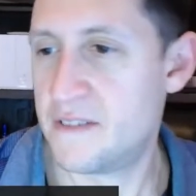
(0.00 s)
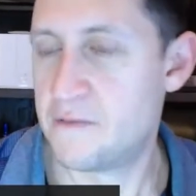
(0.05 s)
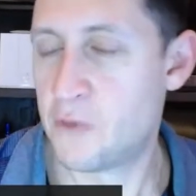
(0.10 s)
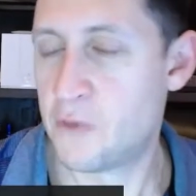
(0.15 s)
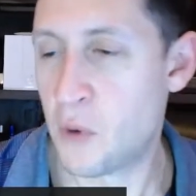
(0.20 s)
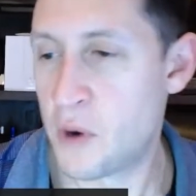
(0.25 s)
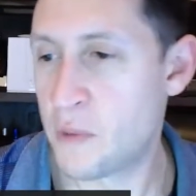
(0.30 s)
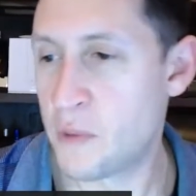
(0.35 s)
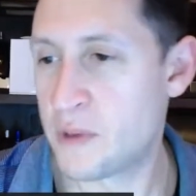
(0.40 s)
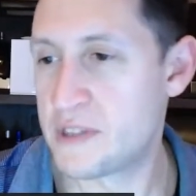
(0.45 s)

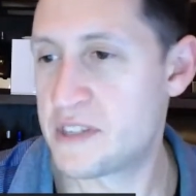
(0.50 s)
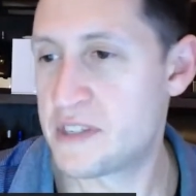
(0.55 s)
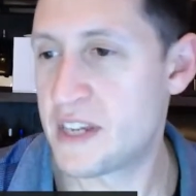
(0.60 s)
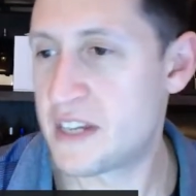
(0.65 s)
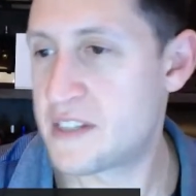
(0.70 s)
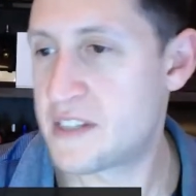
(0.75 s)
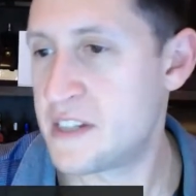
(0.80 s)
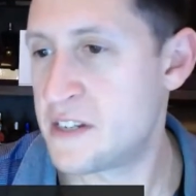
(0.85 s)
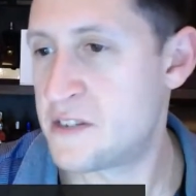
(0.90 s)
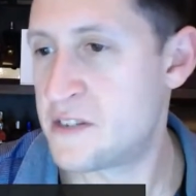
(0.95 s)

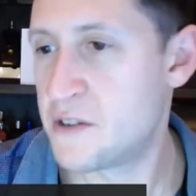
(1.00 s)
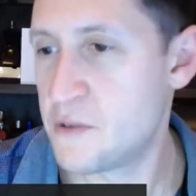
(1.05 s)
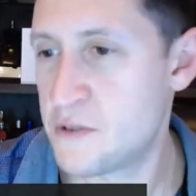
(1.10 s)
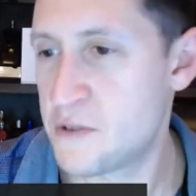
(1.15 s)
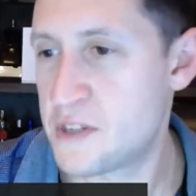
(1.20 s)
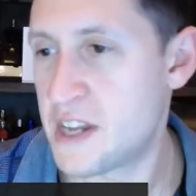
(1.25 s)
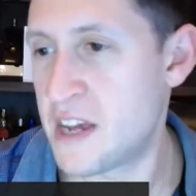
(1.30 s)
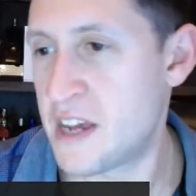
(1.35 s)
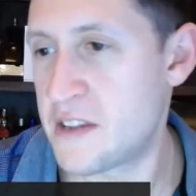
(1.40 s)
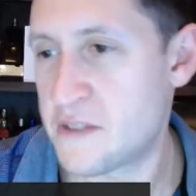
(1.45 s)
4160
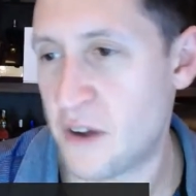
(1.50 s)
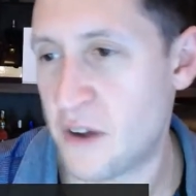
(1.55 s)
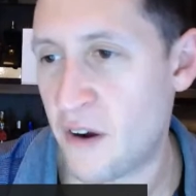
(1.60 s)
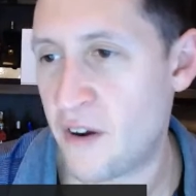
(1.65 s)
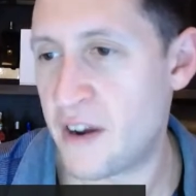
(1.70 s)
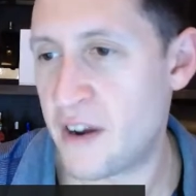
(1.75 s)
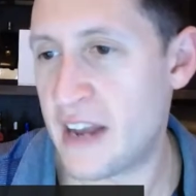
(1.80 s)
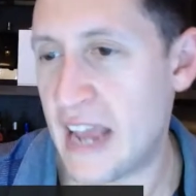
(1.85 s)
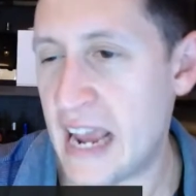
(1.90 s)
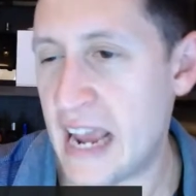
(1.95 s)
Tuesdays
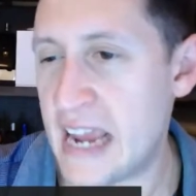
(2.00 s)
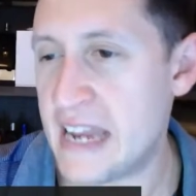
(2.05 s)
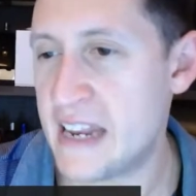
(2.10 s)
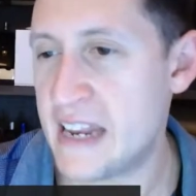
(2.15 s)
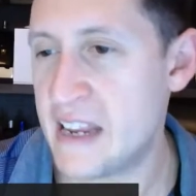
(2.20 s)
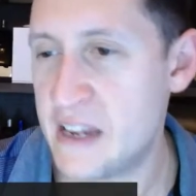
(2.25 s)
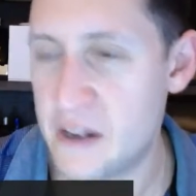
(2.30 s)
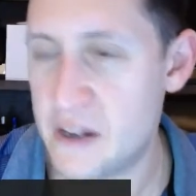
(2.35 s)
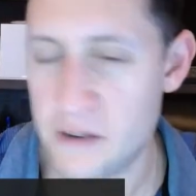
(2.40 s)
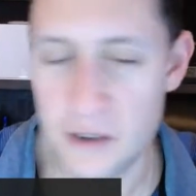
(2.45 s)
are an 80
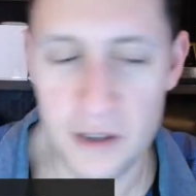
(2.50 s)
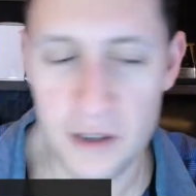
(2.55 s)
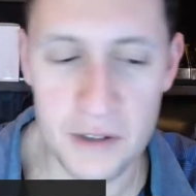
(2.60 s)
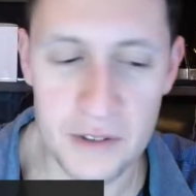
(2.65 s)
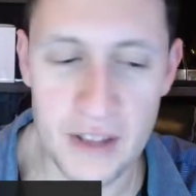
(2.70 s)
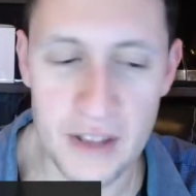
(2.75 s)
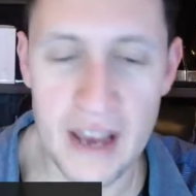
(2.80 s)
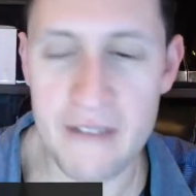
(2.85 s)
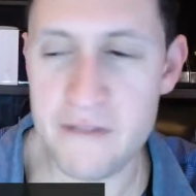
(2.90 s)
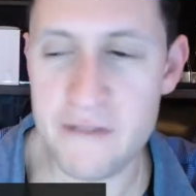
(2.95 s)
year
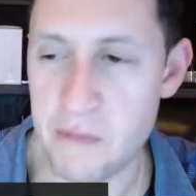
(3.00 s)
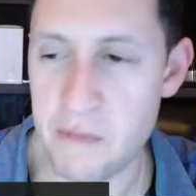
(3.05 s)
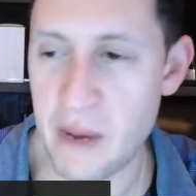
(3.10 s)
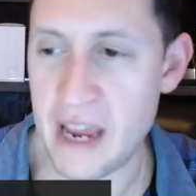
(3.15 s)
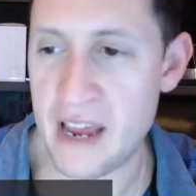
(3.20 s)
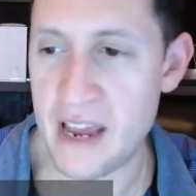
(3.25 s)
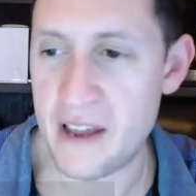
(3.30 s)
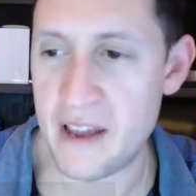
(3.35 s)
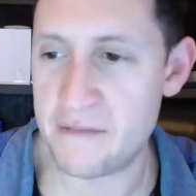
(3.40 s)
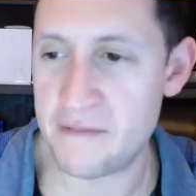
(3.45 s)
old
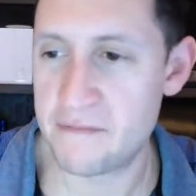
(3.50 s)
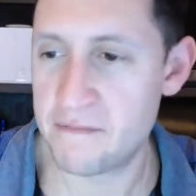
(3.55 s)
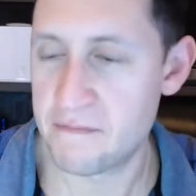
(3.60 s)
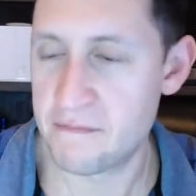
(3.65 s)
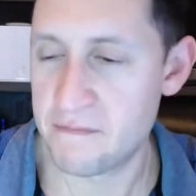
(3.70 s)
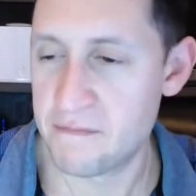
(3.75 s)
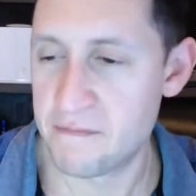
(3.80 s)
lifespan.